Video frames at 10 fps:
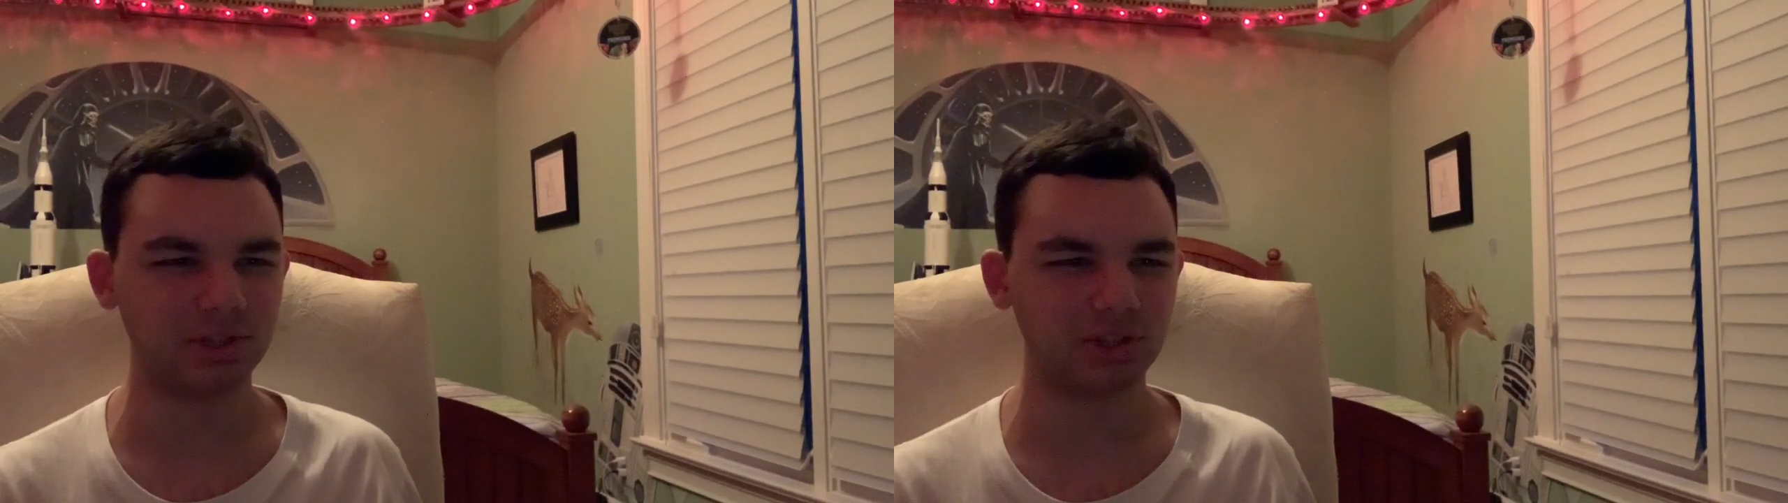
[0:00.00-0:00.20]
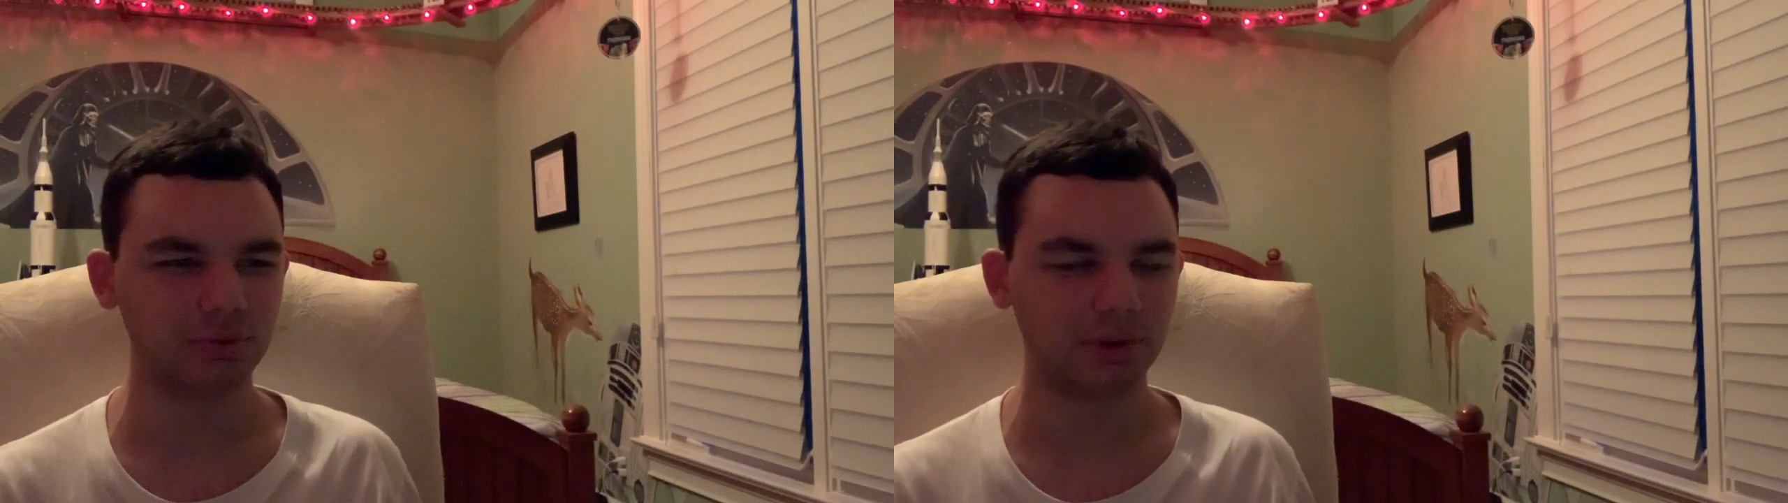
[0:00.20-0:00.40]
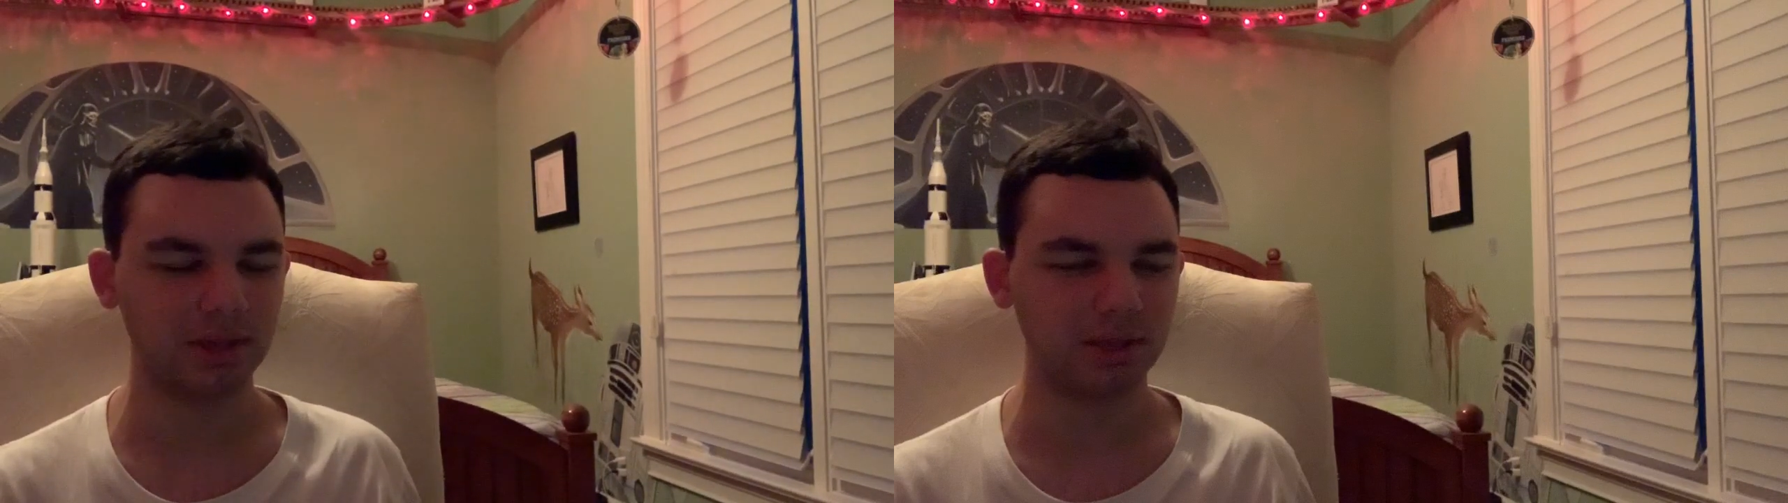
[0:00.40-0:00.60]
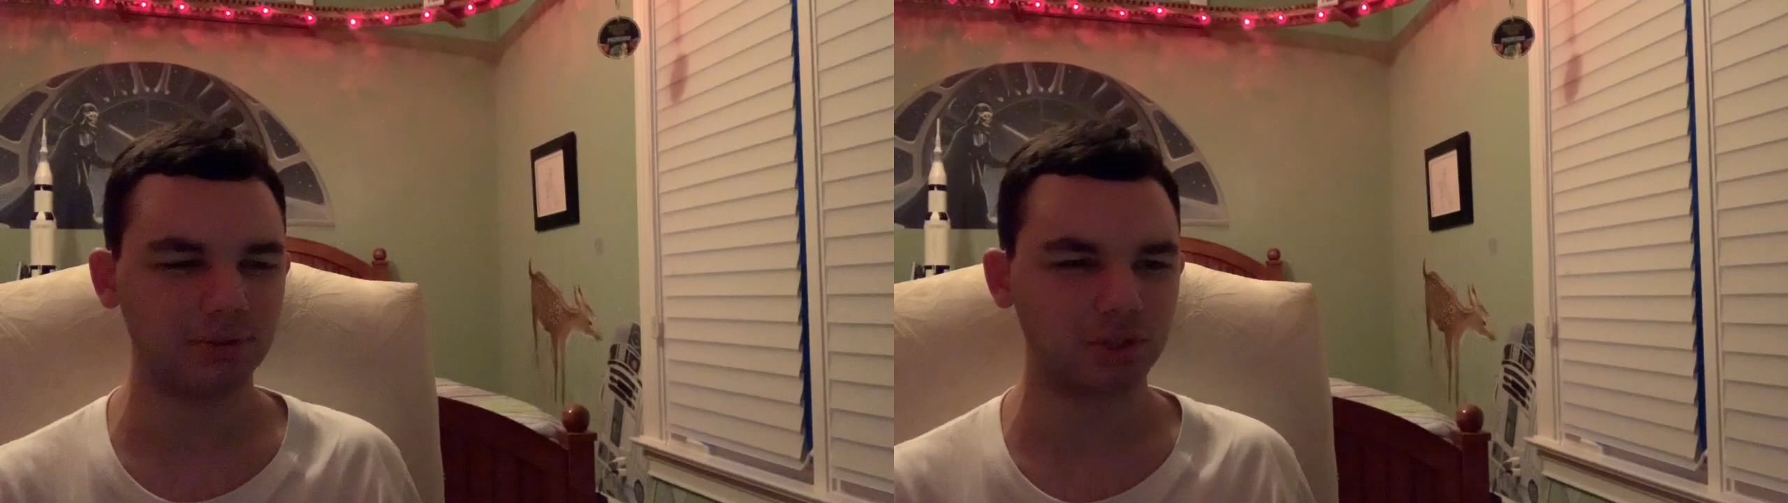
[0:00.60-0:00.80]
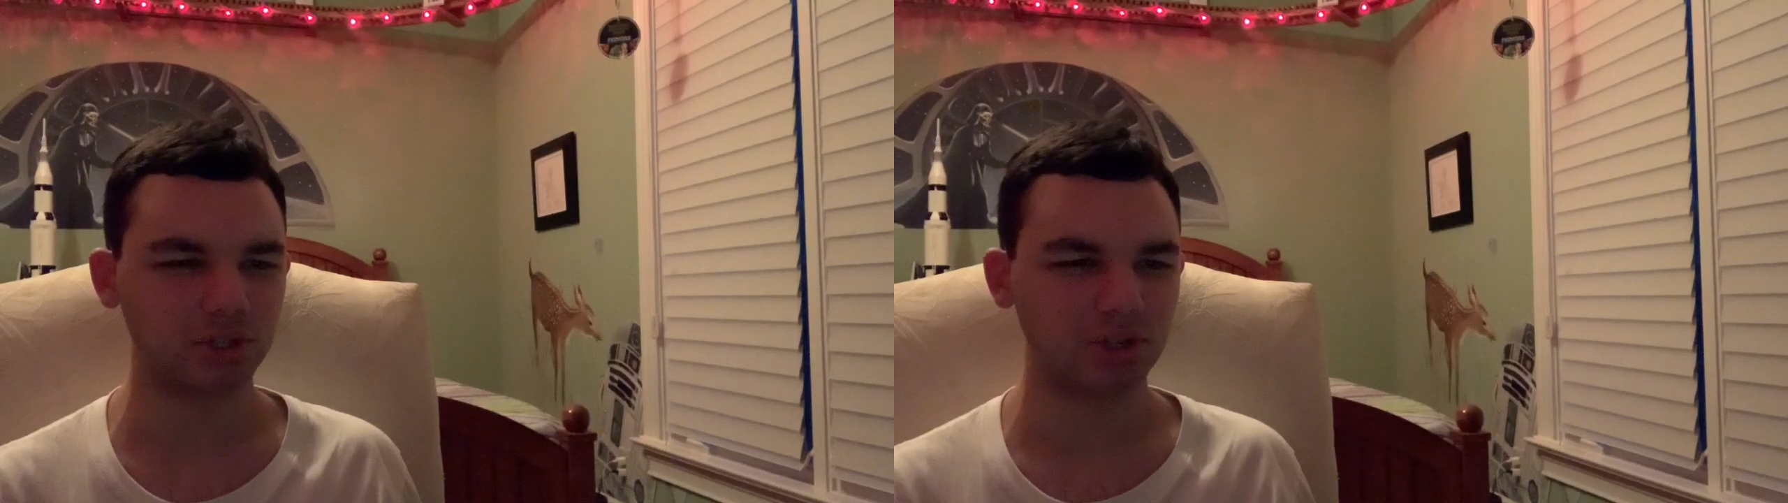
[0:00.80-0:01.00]

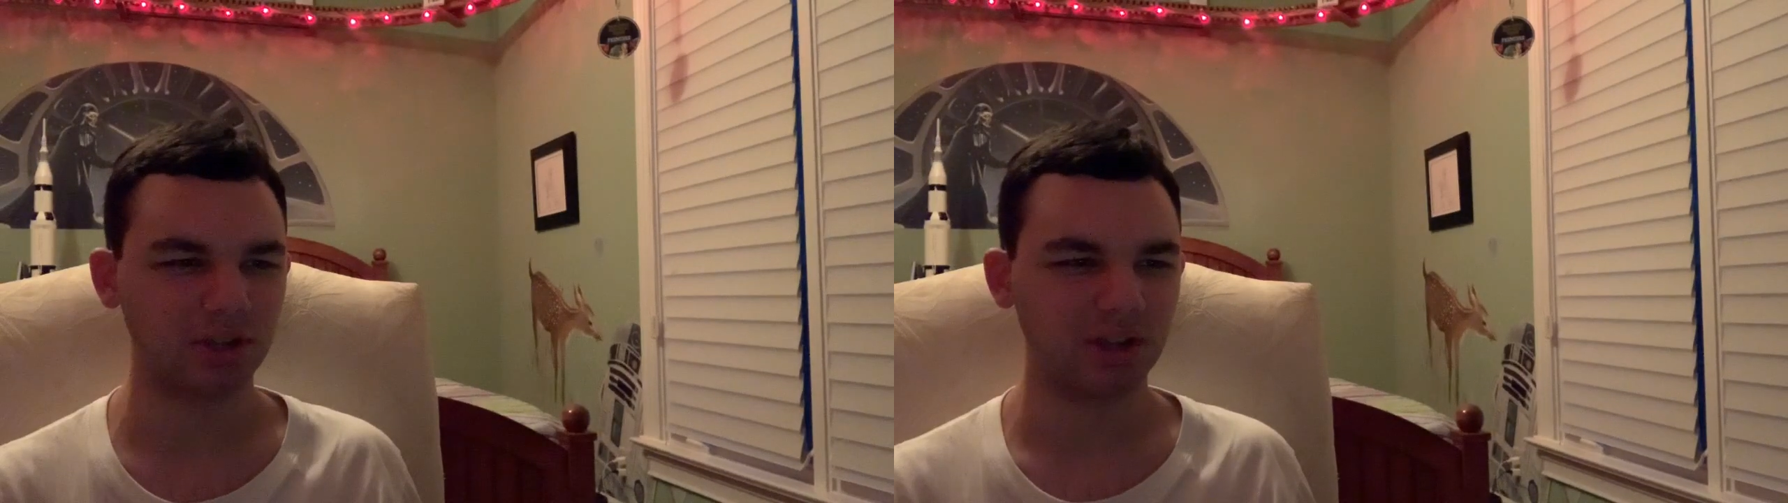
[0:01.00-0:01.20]
strange.